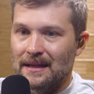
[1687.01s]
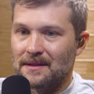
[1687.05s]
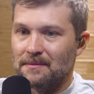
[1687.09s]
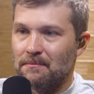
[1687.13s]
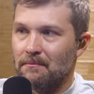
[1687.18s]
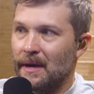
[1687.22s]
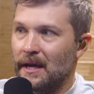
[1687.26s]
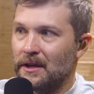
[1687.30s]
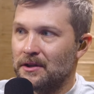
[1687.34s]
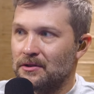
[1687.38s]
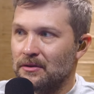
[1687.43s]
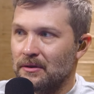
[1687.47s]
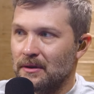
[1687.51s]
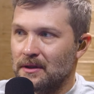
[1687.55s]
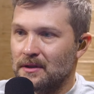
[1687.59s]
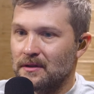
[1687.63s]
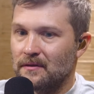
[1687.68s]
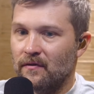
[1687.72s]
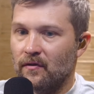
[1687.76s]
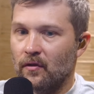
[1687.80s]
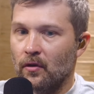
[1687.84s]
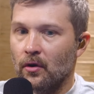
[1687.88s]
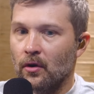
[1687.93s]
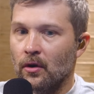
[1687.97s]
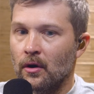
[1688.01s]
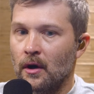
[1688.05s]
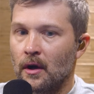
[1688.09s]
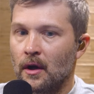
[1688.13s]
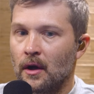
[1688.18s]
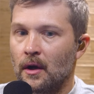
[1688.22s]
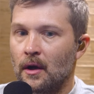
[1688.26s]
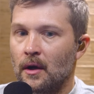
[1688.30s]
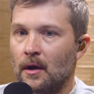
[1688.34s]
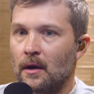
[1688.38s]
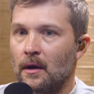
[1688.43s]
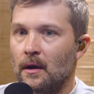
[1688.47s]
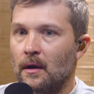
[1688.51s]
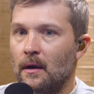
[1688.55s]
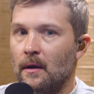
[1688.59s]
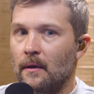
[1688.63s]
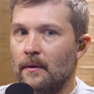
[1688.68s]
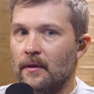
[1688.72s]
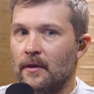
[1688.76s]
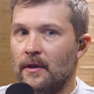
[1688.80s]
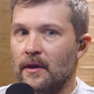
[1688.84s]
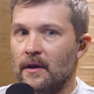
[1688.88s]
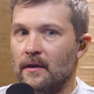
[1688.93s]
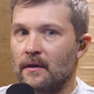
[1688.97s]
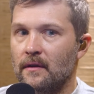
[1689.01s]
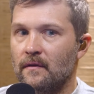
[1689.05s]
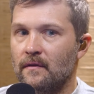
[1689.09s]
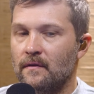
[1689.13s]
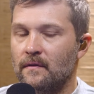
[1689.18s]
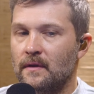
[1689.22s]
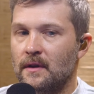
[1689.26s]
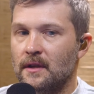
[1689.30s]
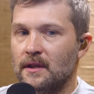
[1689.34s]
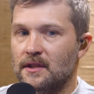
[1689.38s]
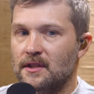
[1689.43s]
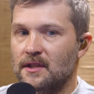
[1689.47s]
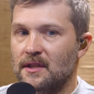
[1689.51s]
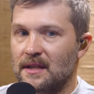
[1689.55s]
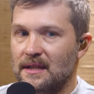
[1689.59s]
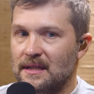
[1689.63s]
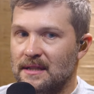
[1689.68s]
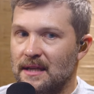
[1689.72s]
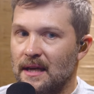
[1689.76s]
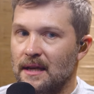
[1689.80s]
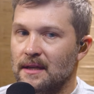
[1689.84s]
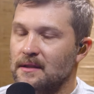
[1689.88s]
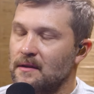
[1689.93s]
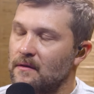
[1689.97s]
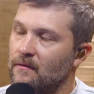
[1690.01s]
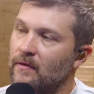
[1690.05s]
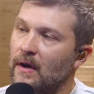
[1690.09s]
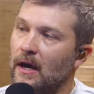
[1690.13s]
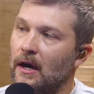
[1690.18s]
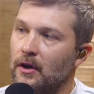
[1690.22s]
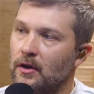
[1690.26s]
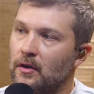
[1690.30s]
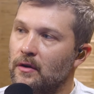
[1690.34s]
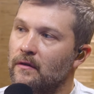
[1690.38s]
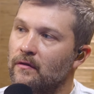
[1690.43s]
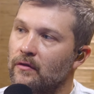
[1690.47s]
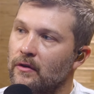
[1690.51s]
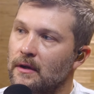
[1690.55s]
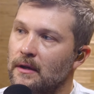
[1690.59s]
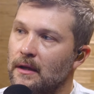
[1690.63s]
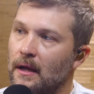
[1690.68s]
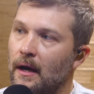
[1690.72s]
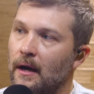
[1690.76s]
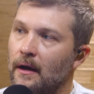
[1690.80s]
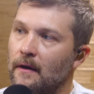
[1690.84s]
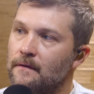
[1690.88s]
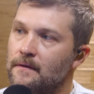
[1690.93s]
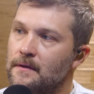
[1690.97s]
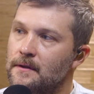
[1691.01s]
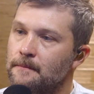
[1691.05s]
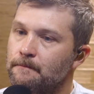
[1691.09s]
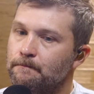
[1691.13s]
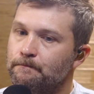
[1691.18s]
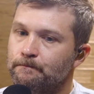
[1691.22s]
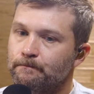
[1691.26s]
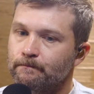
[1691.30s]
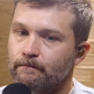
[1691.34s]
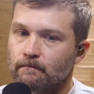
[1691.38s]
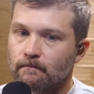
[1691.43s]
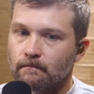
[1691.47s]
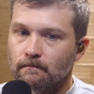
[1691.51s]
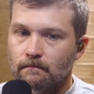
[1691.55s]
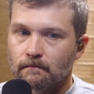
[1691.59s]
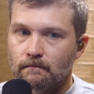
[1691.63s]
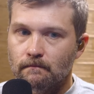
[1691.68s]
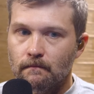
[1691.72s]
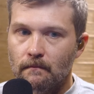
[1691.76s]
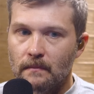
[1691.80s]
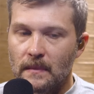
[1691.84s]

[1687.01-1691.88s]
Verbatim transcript: its metrics for the the success and value of our lives. Wow.